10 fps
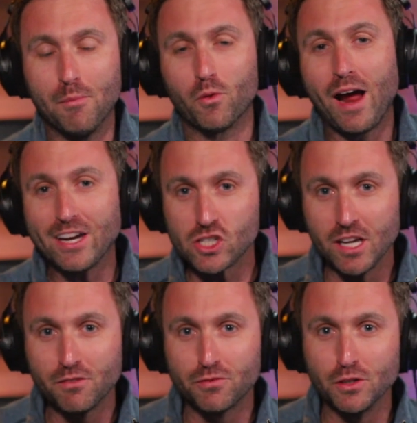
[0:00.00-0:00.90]
I'm
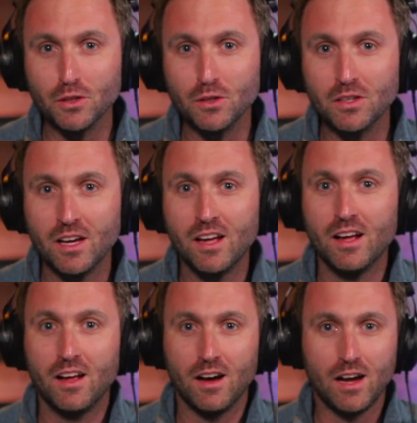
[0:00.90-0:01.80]
rationing food.
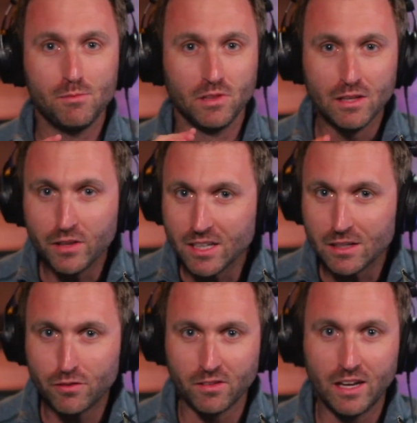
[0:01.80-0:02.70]
I'm living a
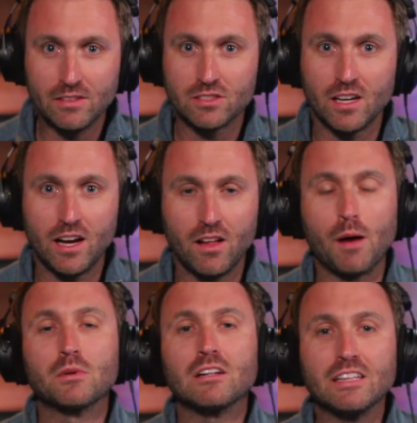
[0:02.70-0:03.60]
different lifestyle.
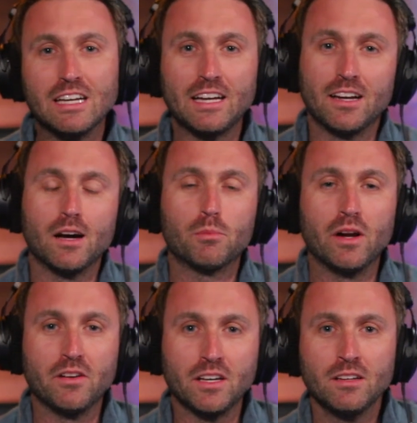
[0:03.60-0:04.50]
I'm cleaning it up,
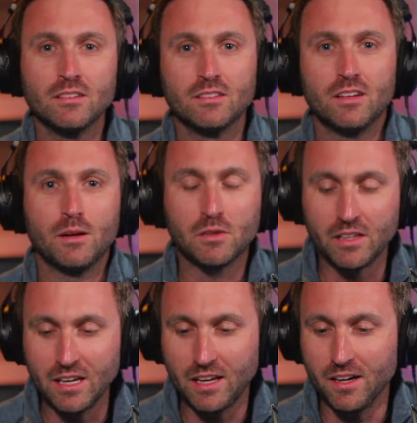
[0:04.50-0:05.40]
Brownie. I'm
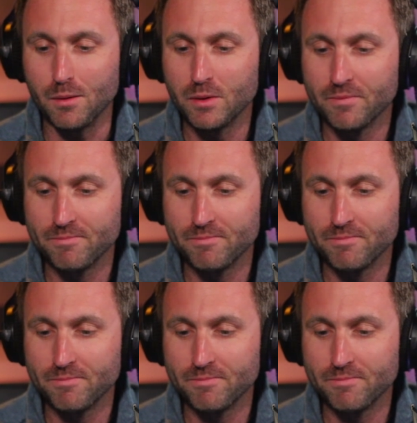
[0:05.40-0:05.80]
cleaning it up.